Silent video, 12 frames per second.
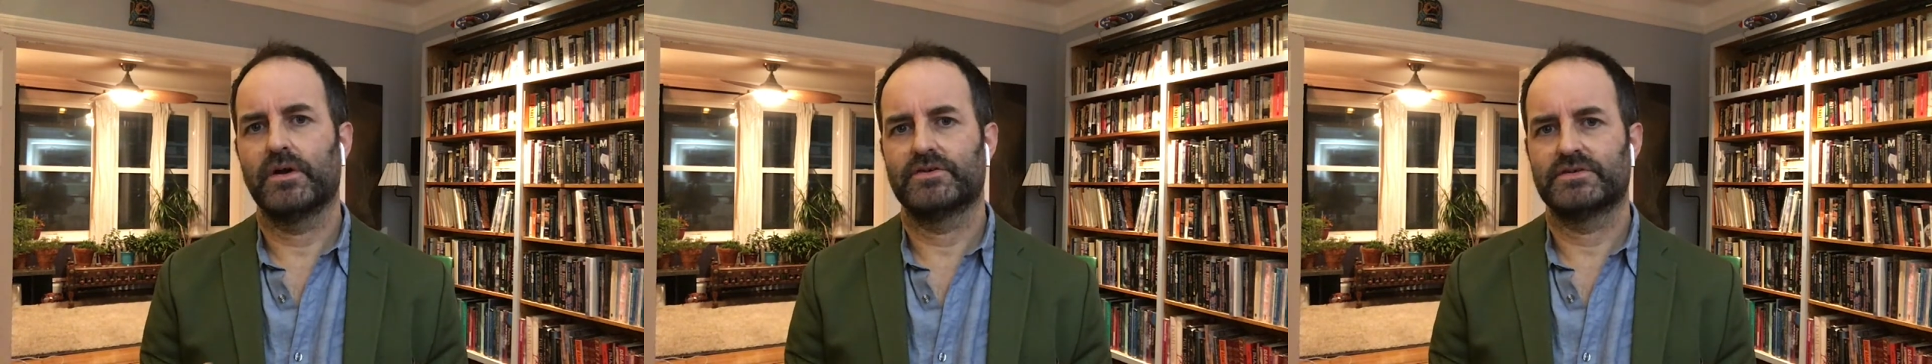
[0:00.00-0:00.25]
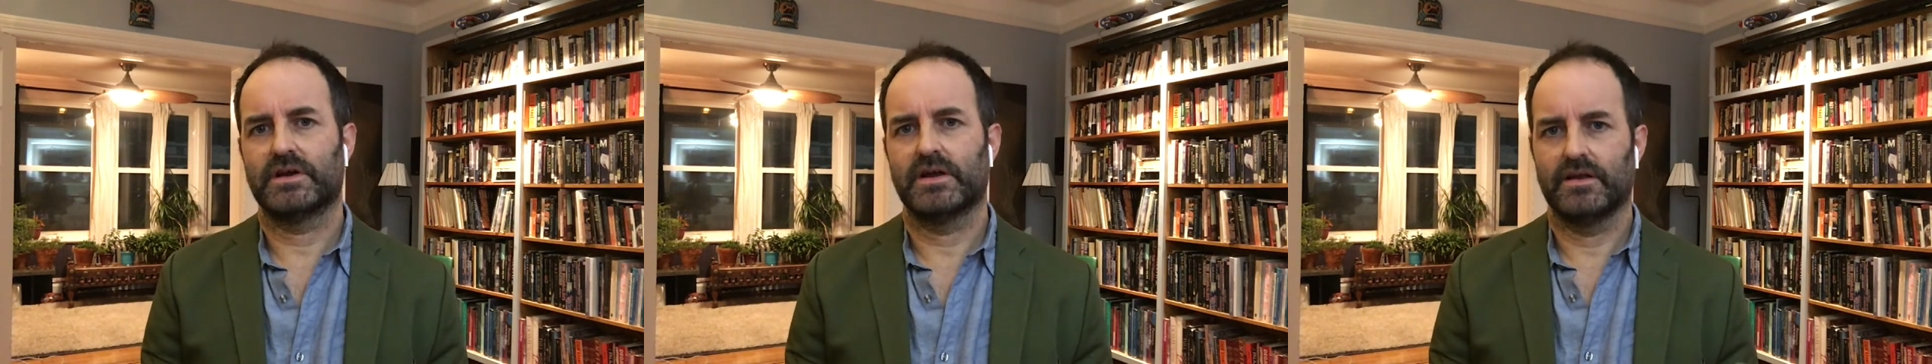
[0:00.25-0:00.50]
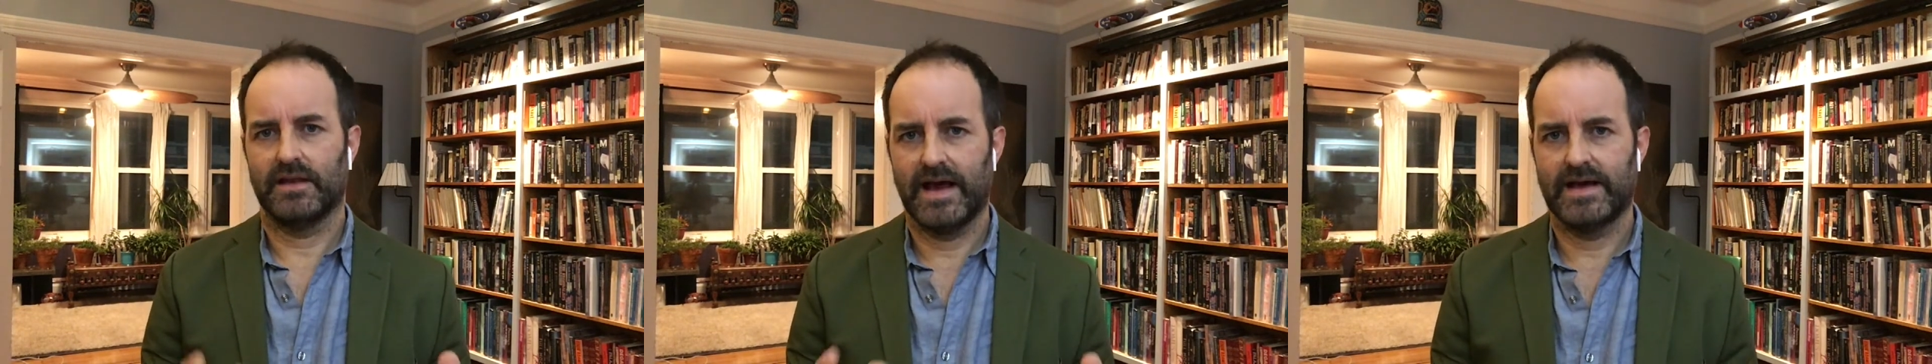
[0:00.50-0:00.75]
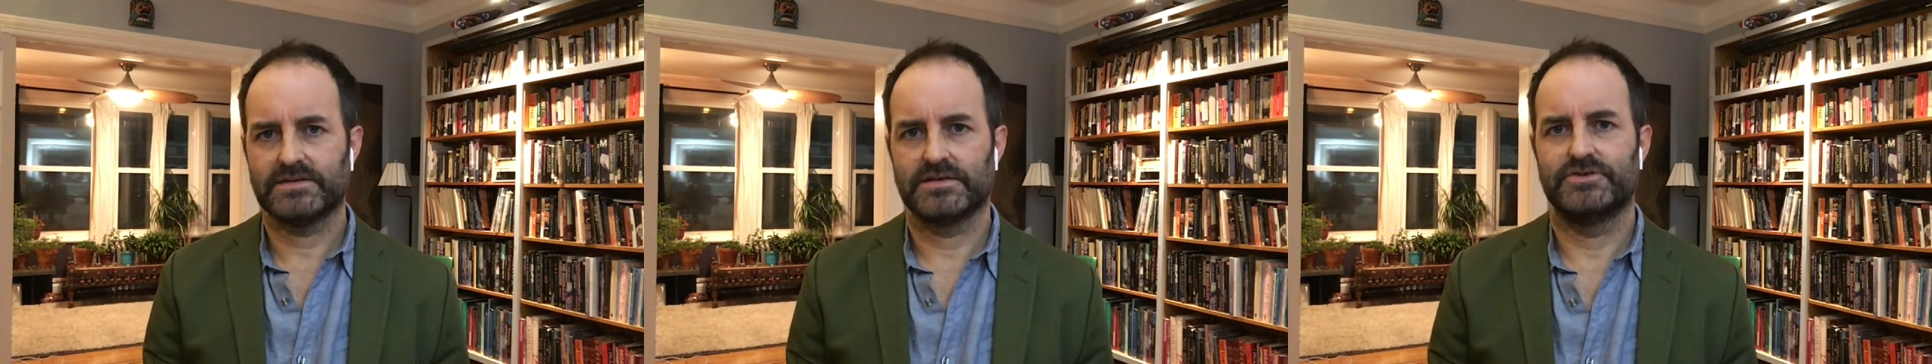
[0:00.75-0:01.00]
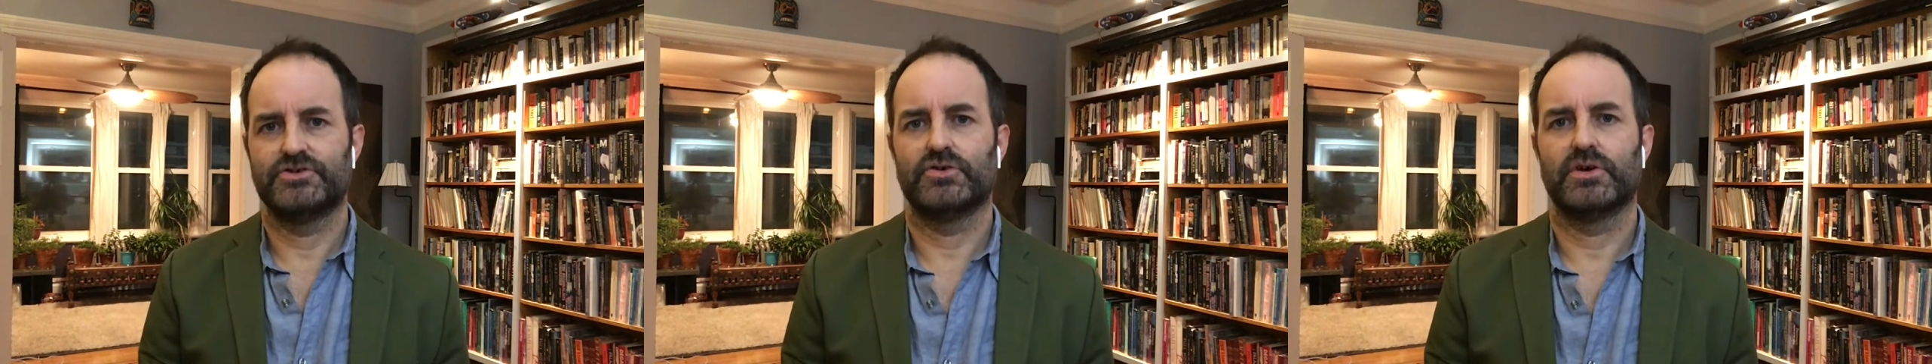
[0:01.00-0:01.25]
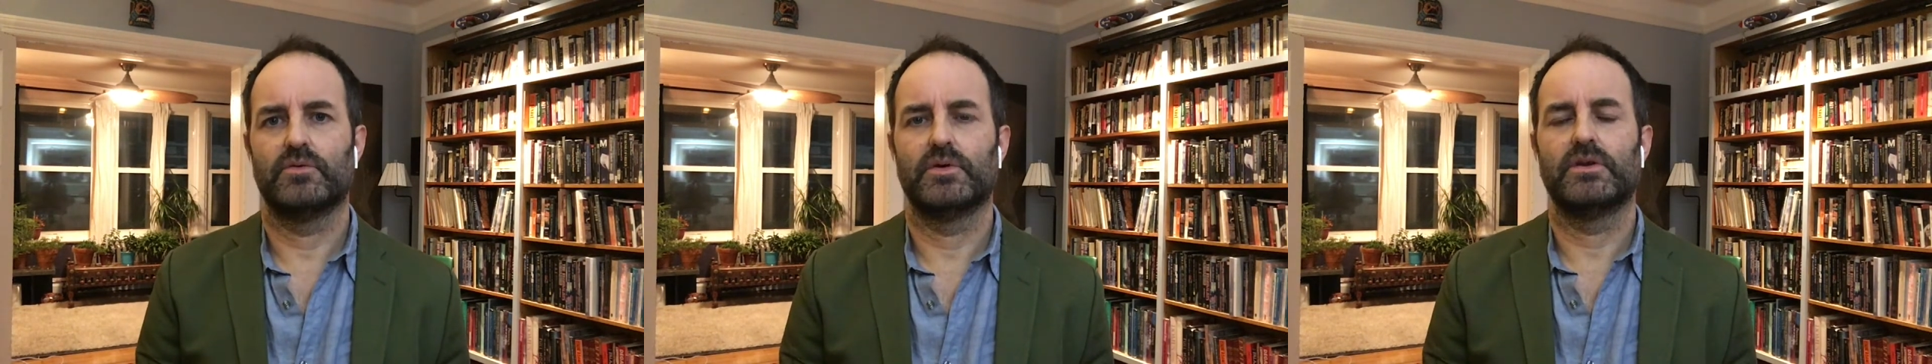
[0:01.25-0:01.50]
to kind of lastly show
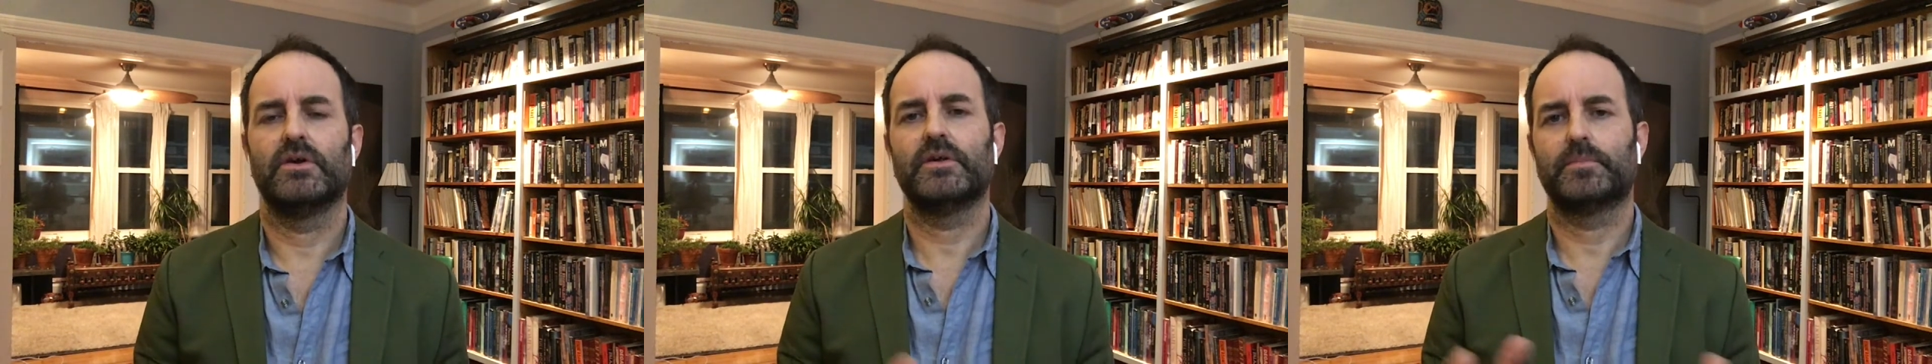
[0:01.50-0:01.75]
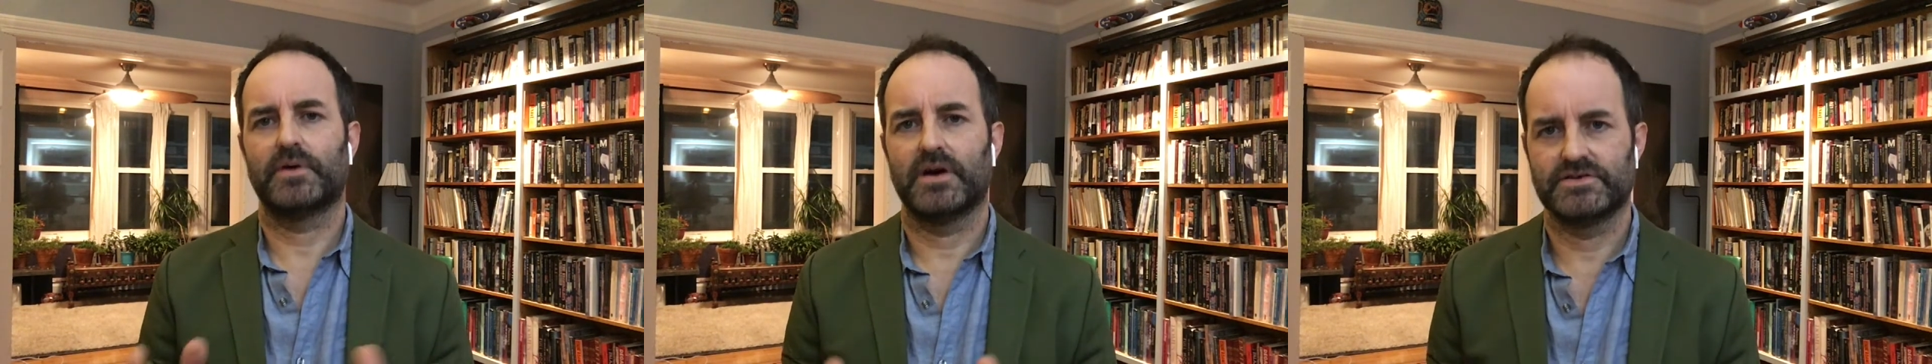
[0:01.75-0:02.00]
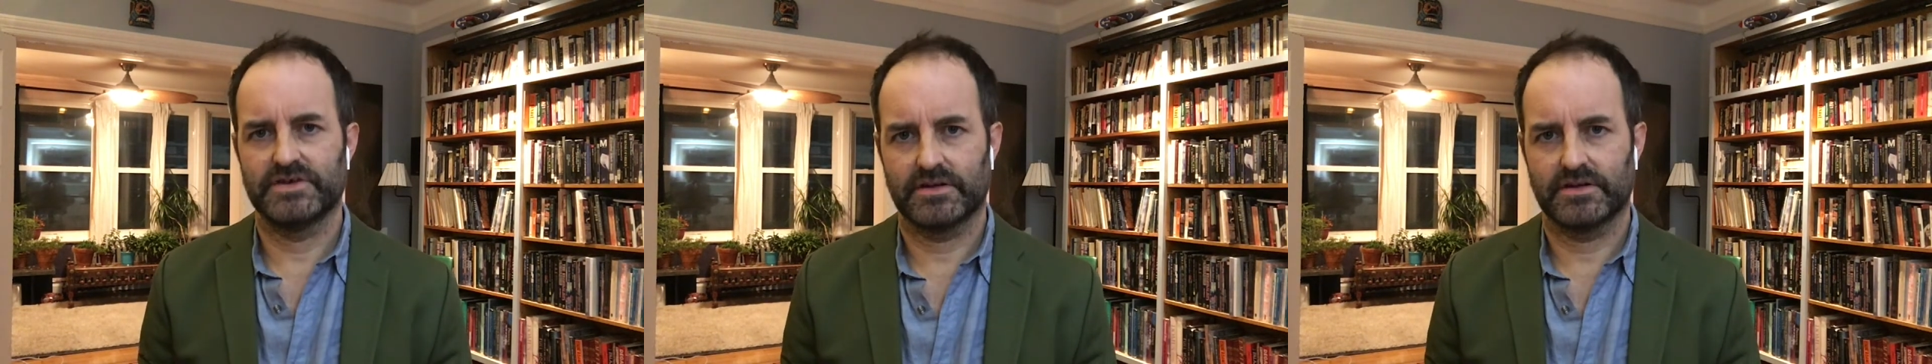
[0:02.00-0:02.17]
you another project